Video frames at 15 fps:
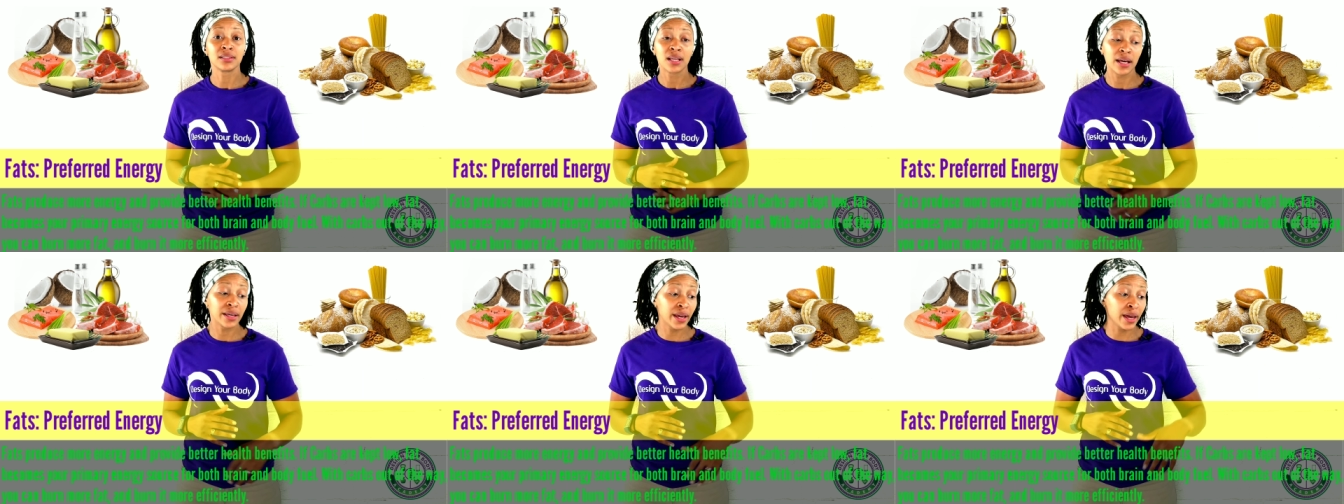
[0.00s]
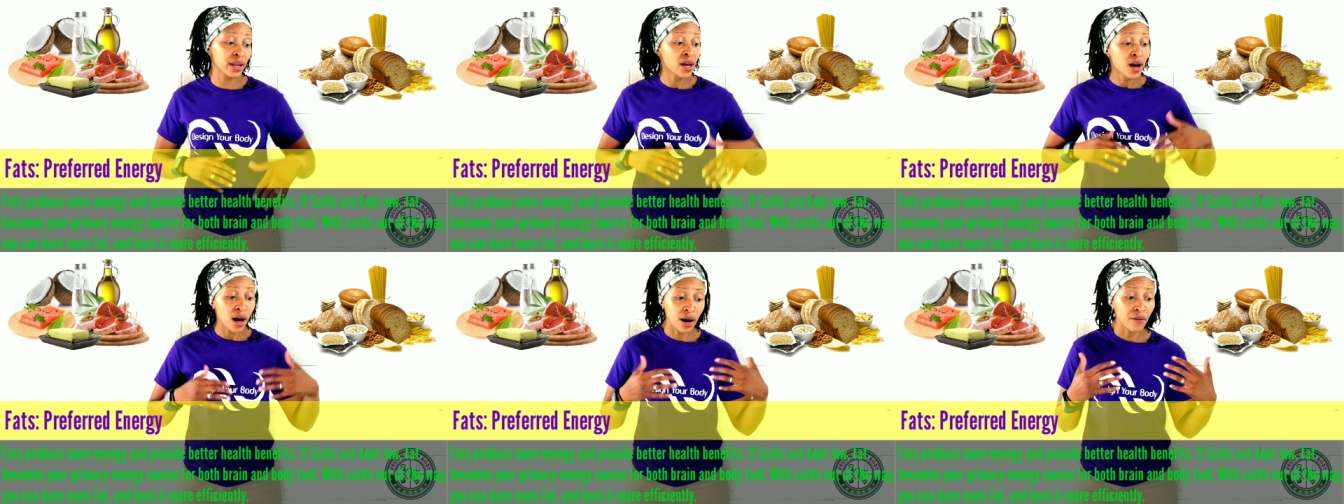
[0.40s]

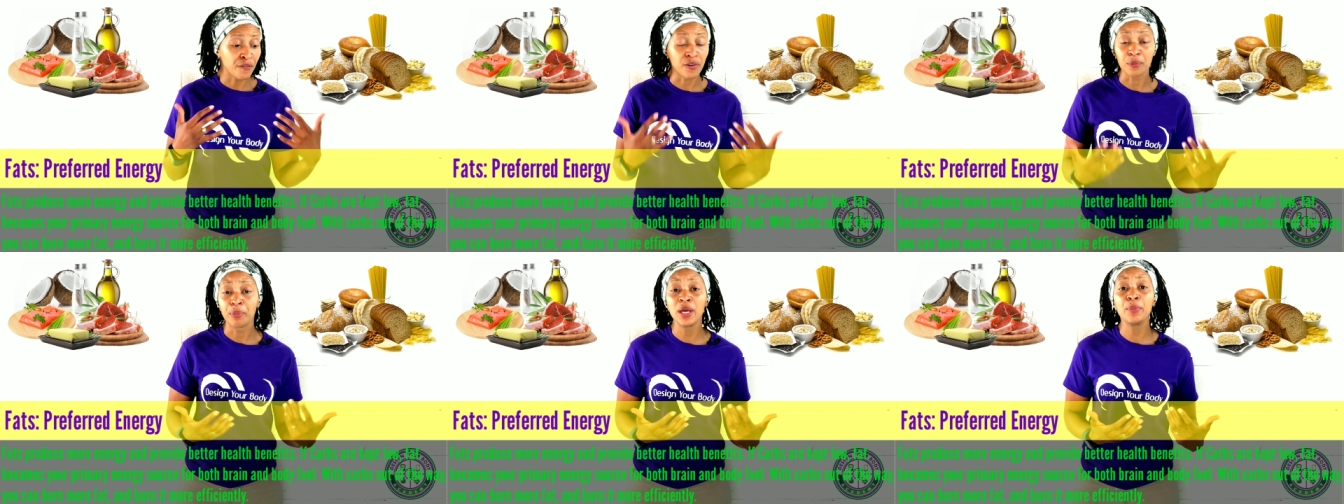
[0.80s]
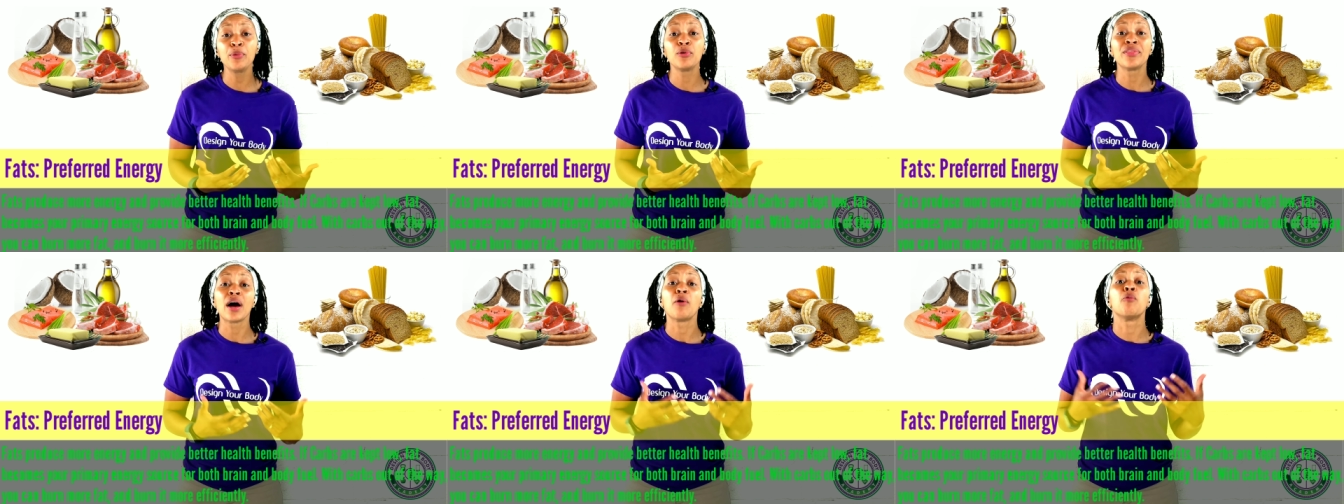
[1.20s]
again, are for
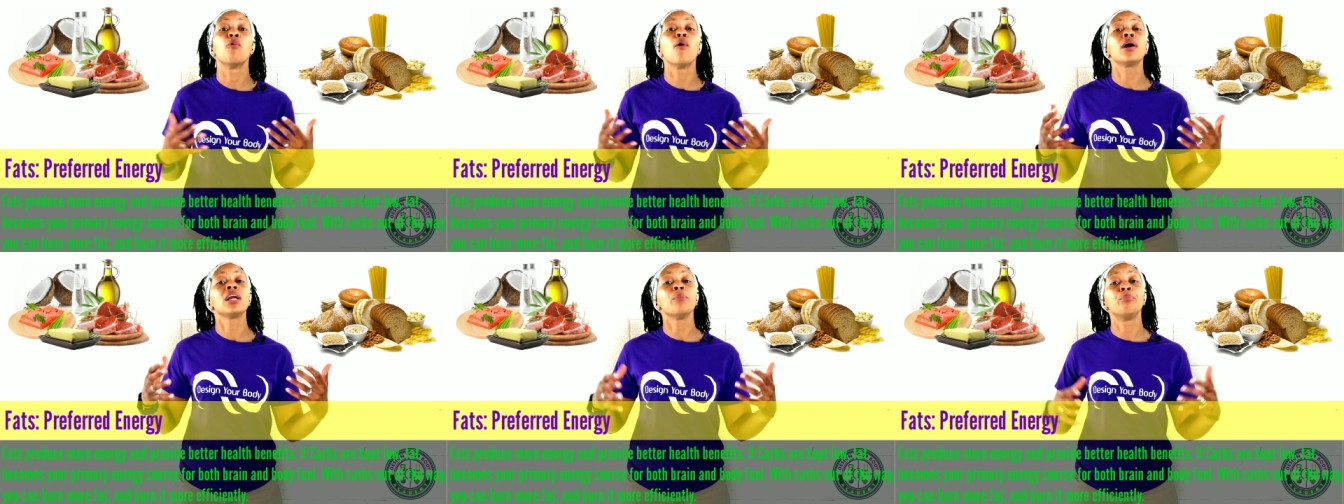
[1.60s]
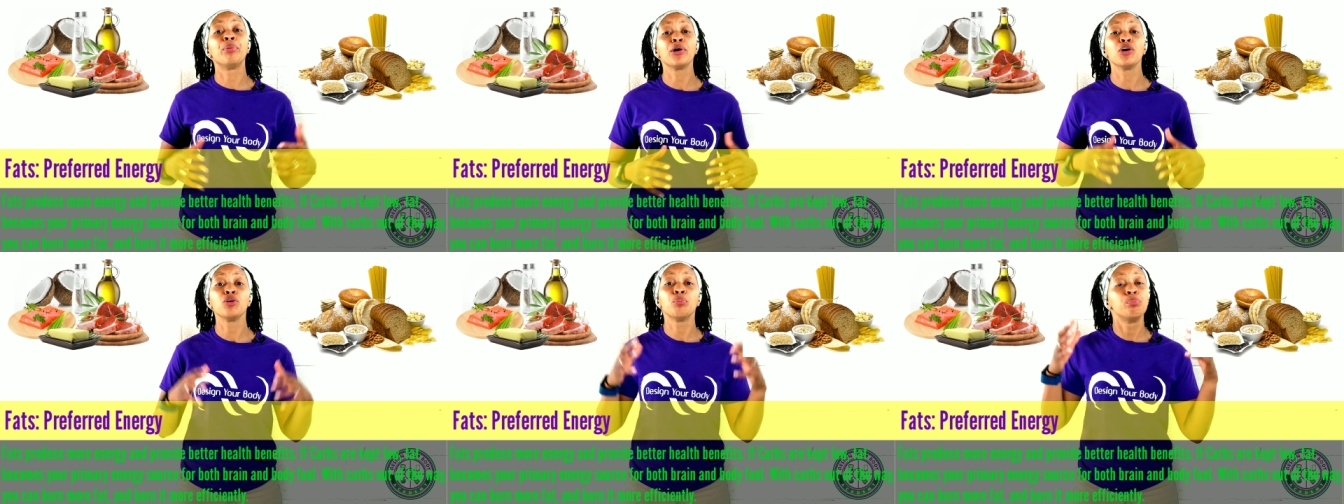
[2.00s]
people that want to
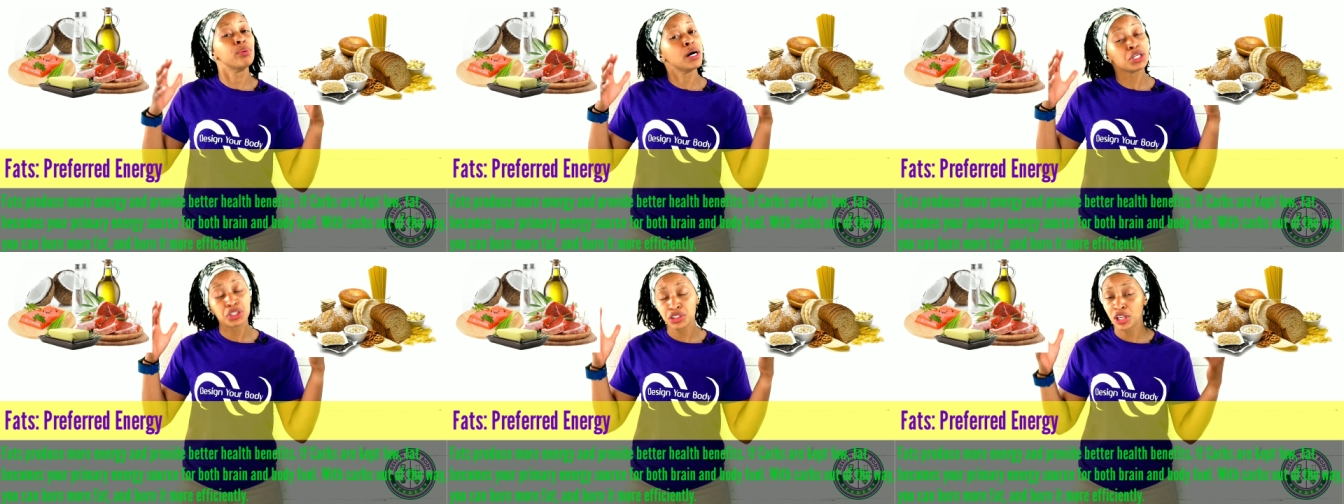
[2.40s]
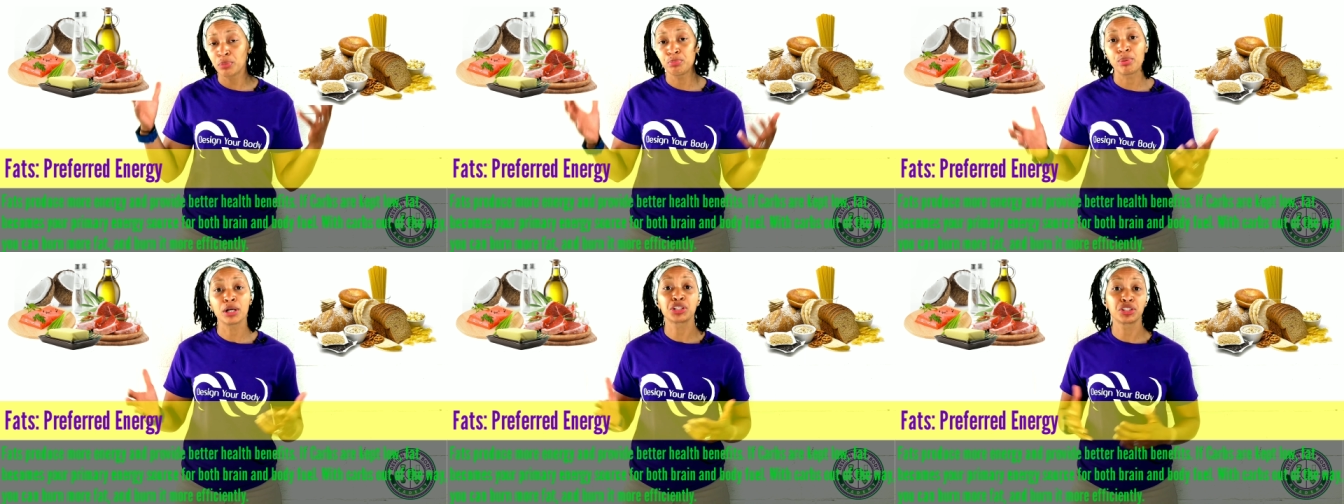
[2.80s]
burn bunches
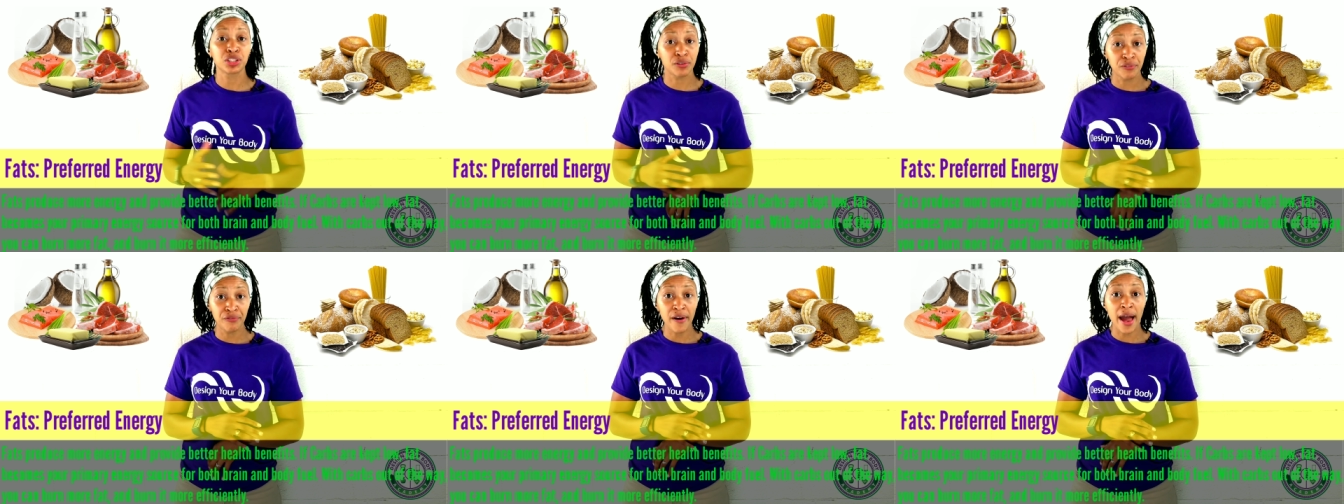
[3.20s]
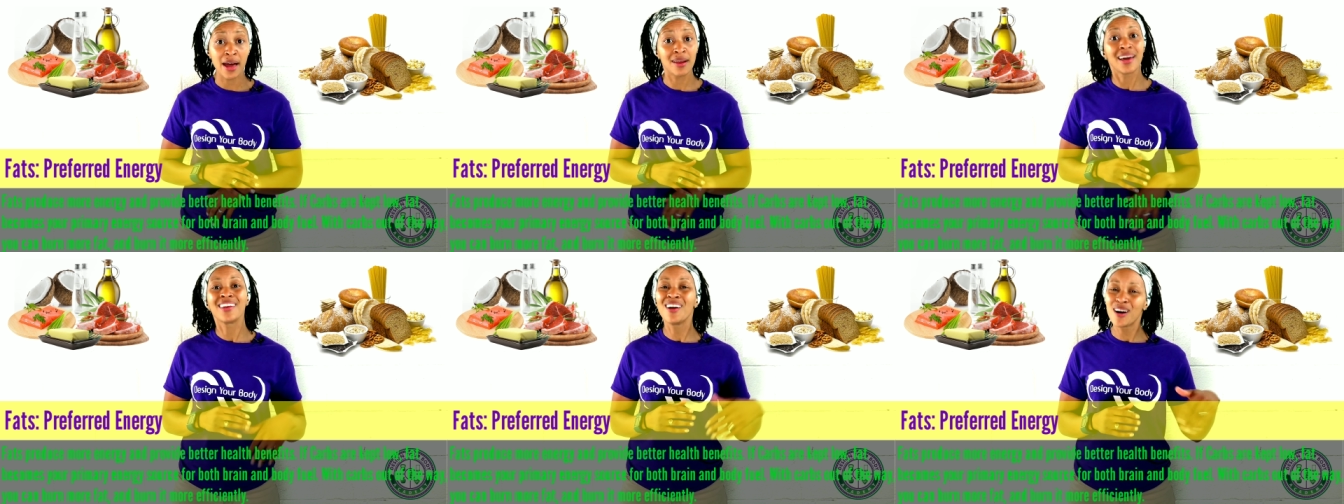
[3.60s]
and bunches of
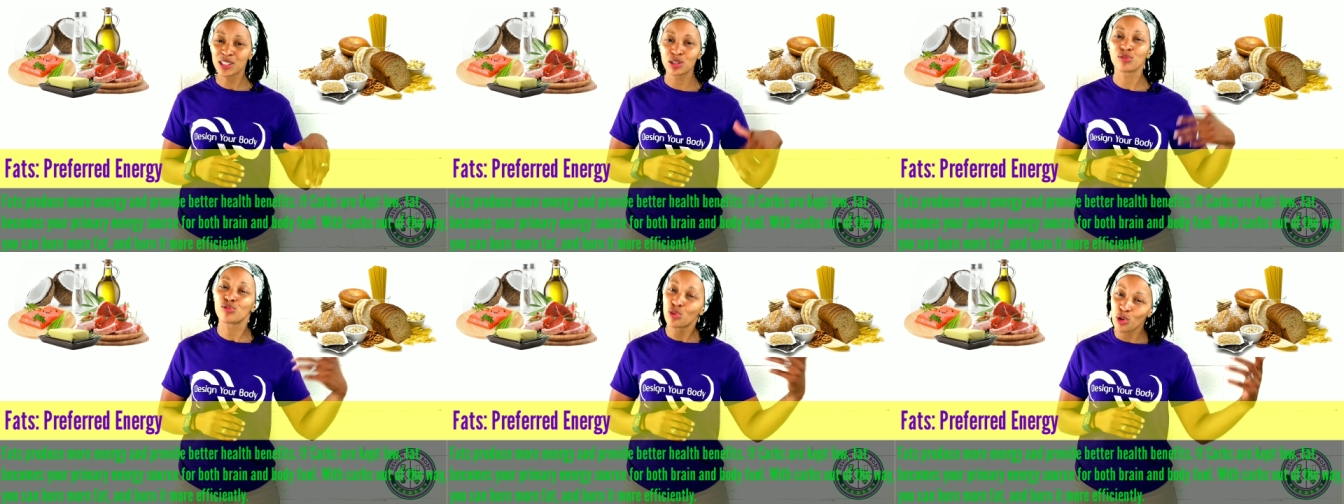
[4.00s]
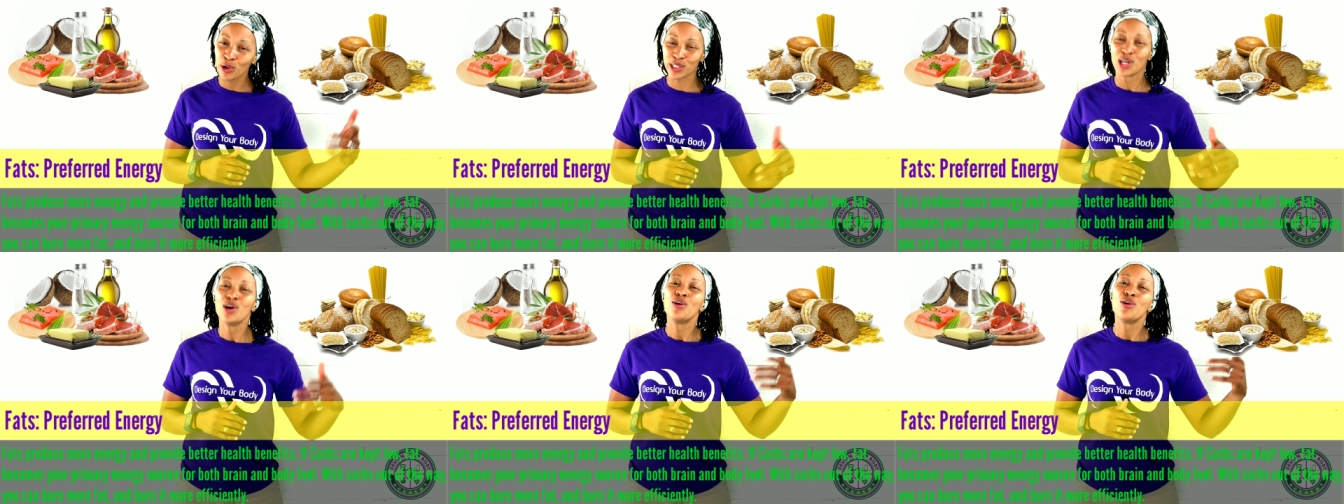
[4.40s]
fat, and also, of course,